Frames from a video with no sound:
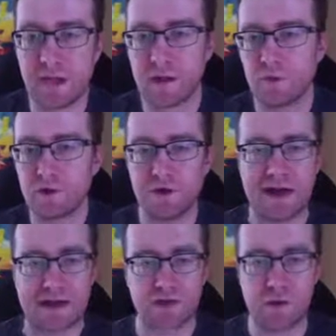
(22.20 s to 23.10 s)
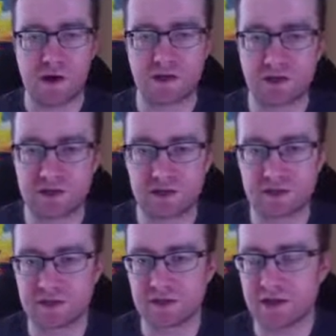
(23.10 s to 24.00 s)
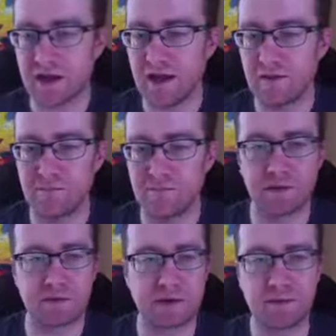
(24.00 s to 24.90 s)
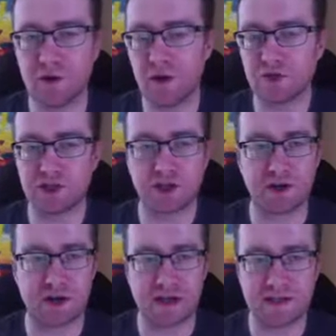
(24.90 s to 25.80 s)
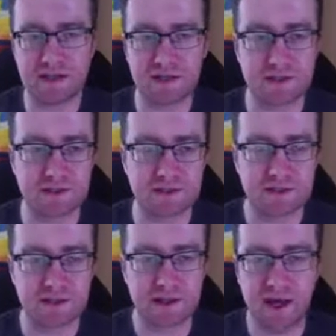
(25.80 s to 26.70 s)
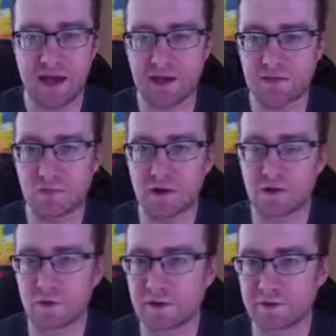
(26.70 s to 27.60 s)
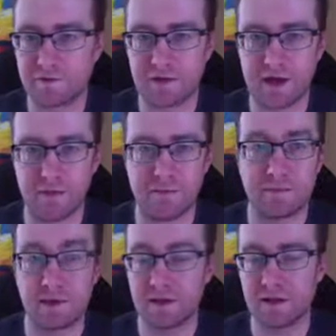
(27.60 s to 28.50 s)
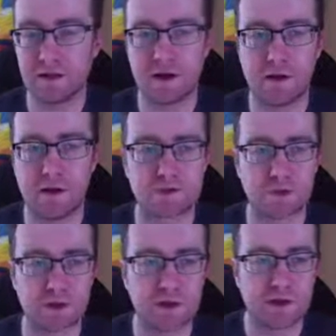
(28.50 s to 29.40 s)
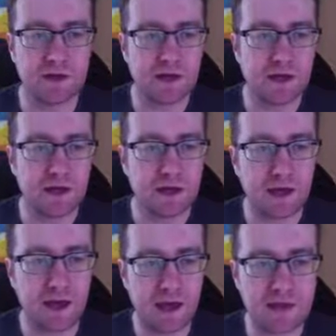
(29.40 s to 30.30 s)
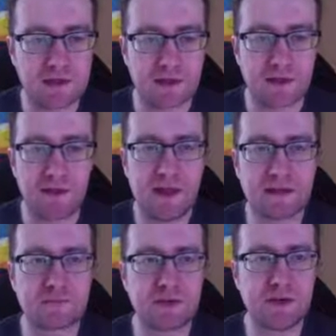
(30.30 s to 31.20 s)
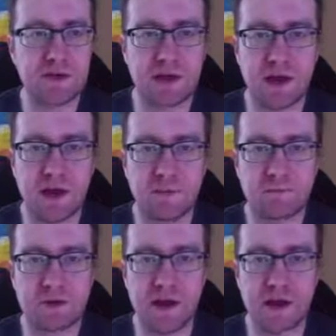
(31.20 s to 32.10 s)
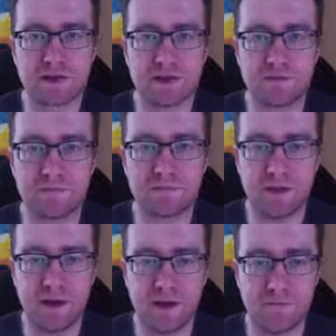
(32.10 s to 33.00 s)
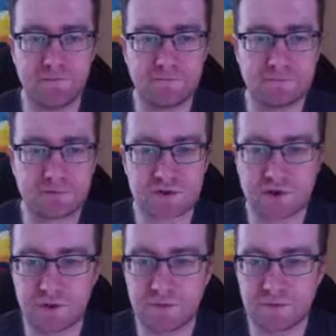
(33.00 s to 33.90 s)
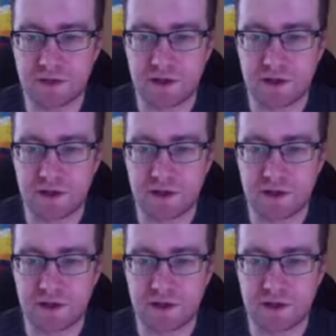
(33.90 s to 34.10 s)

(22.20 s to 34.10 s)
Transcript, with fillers: where you can ask questions. Um, you know, people are always sharing ideas and what's working for them in the e-commerce world and that's pretty uh, pretty awesome. Um, so